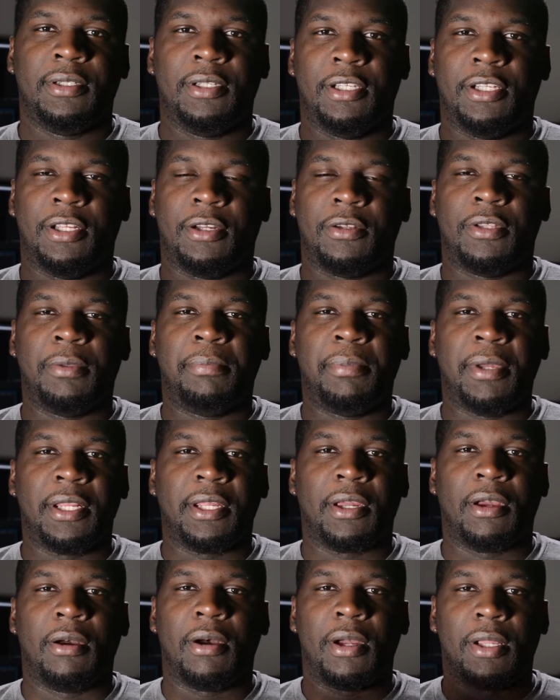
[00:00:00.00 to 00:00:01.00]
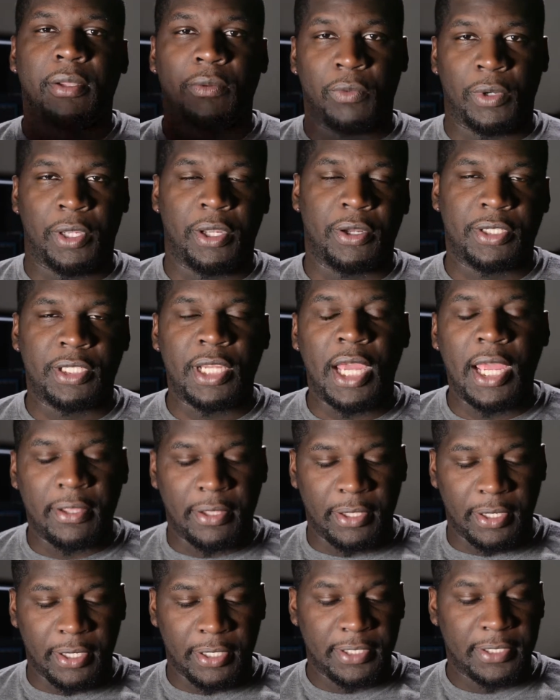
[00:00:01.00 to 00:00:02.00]
depending on where your
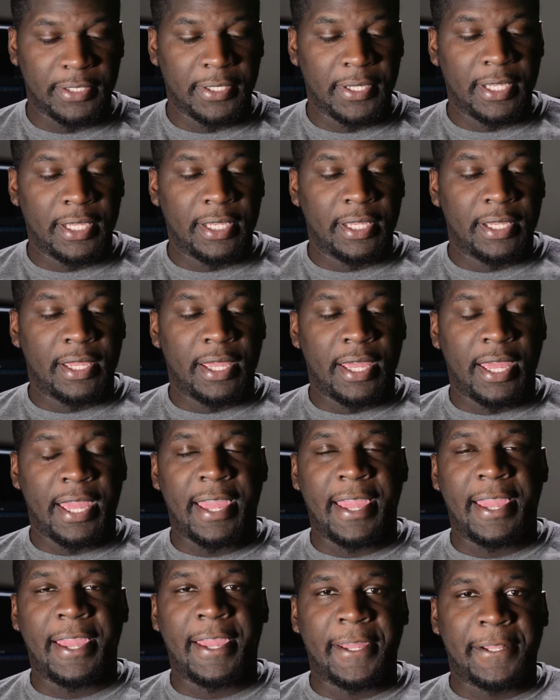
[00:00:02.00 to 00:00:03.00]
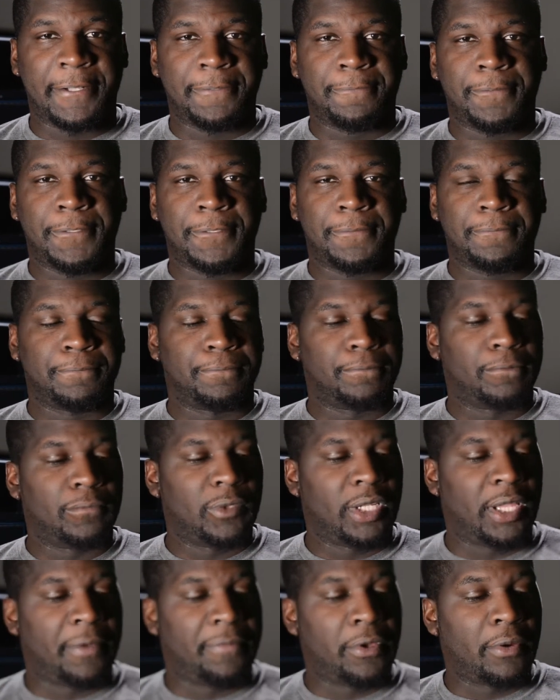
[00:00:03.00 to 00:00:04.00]
shot looks. And
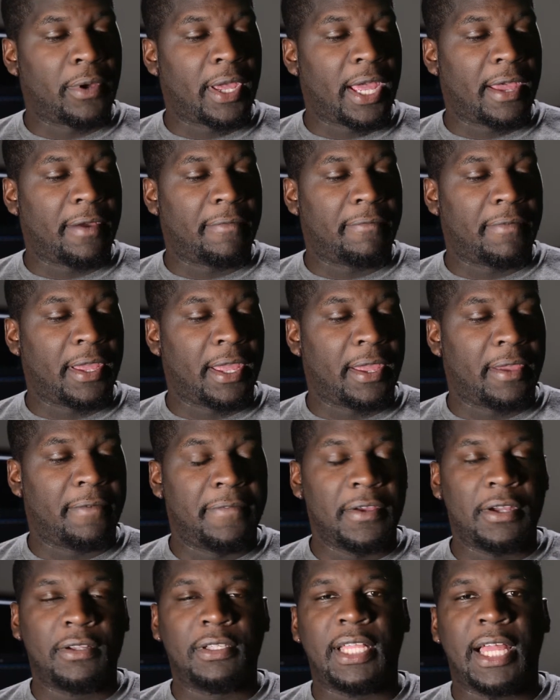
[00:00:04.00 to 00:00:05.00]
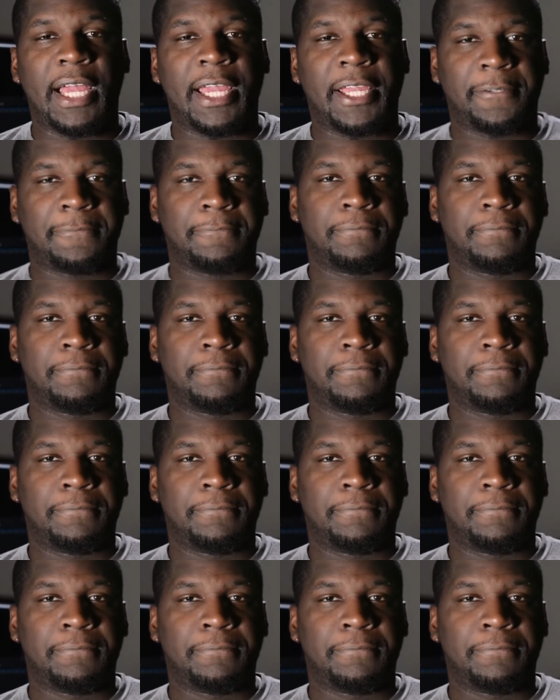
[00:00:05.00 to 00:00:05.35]
if you have a fill light,